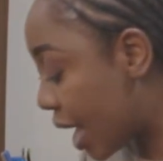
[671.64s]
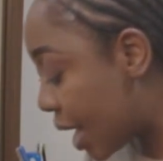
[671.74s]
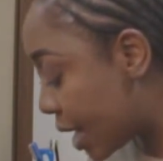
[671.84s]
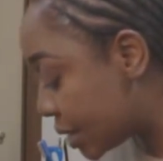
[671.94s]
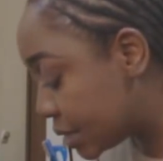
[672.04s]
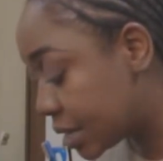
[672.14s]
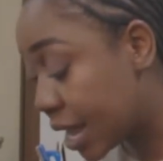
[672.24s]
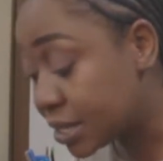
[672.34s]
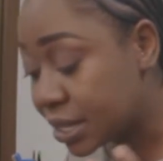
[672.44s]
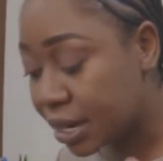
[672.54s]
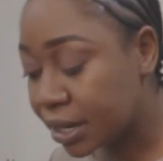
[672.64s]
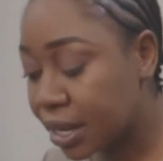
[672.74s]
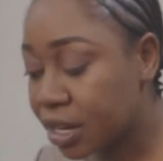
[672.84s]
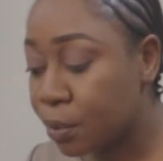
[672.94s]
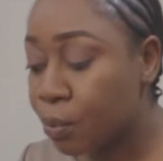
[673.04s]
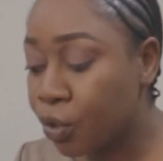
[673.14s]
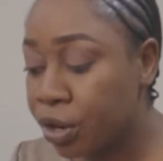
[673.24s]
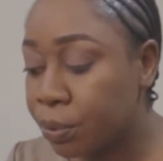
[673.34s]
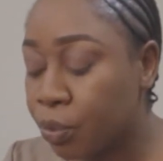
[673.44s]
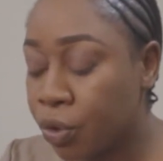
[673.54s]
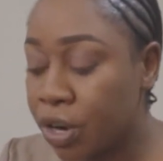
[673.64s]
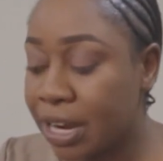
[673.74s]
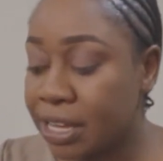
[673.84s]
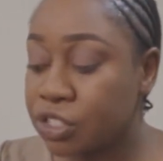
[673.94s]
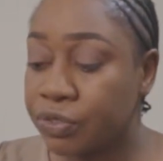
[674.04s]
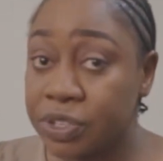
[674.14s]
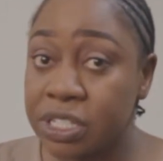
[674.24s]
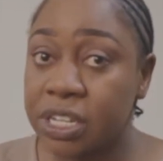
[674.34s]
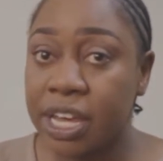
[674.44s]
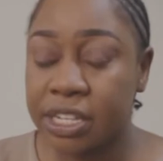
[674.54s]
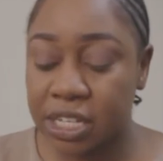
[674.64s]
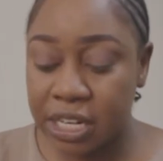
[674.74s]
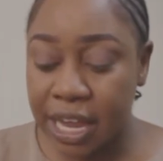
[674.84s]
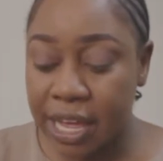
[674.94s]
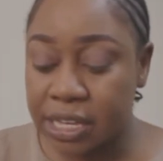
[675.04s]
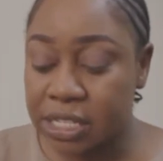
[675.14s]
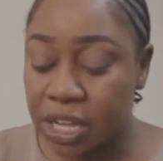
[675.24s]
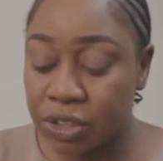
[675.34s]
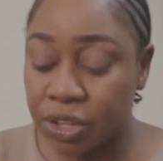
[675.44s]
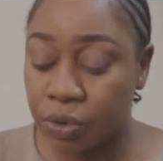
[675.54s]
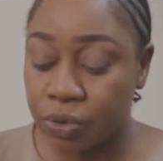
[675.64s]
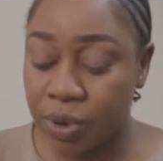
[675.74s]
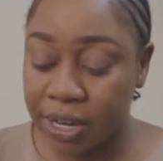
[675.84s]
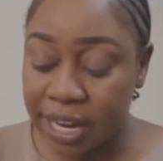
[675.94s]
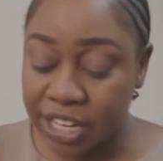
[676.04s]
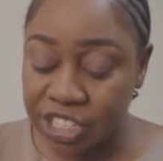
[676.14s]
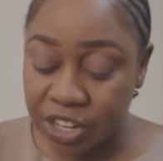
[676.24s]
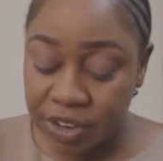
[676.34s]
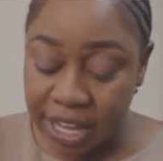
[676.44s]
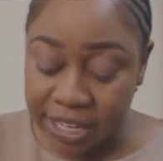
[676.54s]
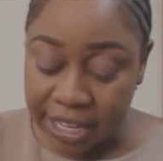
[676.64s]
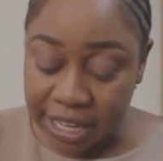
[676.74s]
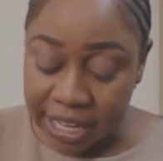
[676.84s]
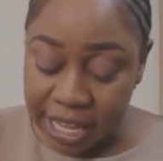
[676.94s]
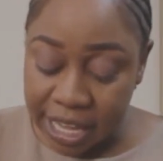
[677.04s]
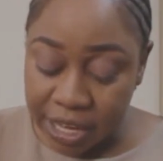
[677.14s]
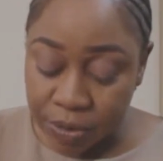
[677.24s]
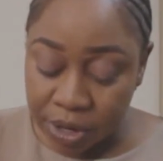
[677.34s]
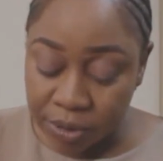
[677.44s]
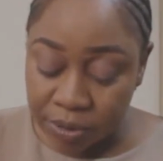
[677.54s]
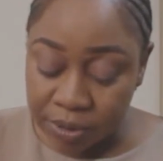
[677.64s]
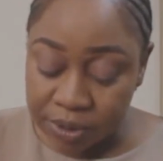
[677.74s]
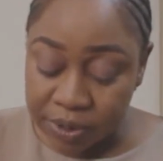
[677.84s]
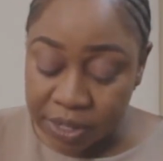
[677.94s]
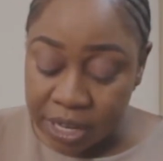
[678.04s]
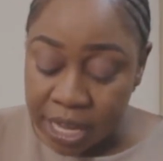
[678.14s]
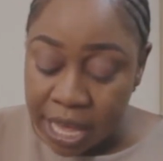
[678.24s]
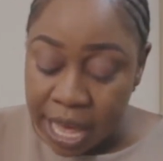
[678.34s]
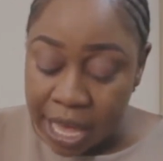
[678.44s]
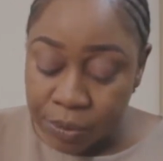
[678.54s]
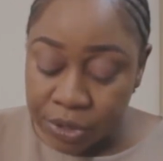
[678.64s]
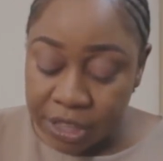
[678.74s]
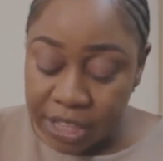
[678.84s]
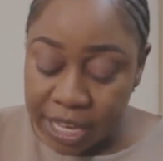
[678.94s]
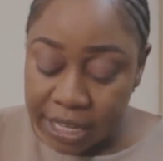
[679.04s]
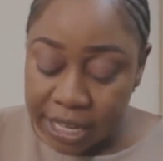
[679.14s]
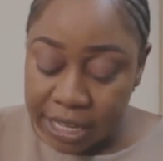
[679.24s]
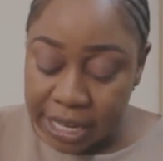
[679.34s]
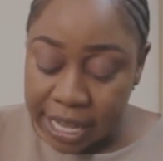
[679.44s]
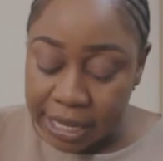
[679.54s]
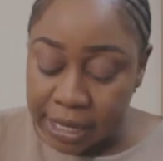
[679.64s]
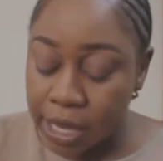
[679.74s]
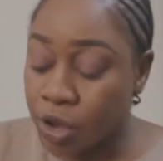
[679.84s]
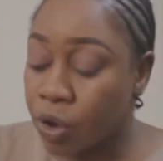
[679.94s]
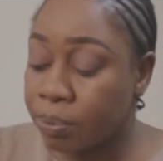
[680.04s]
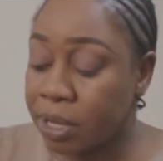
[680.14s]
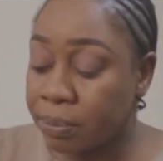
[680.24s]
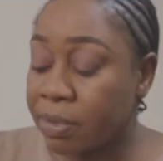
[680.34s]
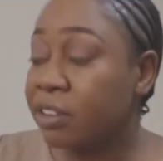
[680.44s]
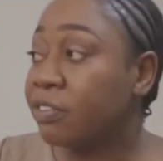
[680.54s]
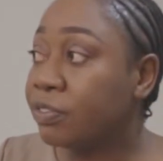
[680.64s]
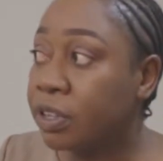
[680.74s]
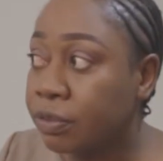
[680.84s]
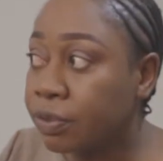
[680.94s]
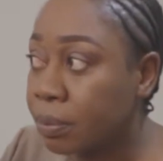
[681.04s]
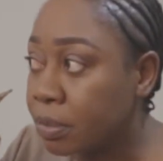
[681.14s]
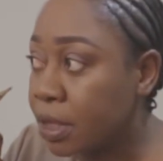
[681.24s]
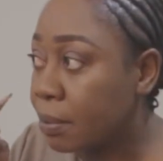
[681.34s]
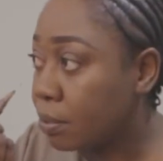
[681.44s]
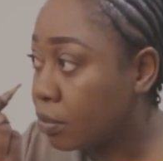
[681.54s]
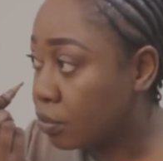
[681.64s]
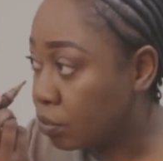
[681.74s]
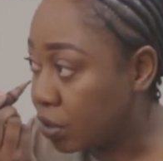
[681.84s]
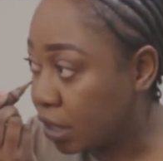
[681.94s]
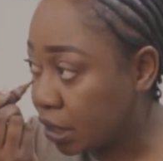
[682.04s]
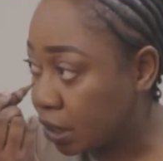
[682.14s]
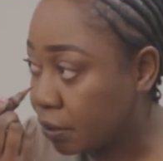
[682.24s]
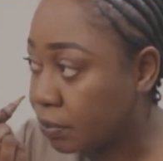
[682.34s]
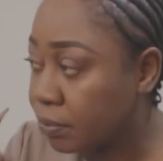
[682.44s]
as I started getting more and more like sophisticated clientele, they would want Nigerian gele, what. I would then get like a commitment fee from them, really.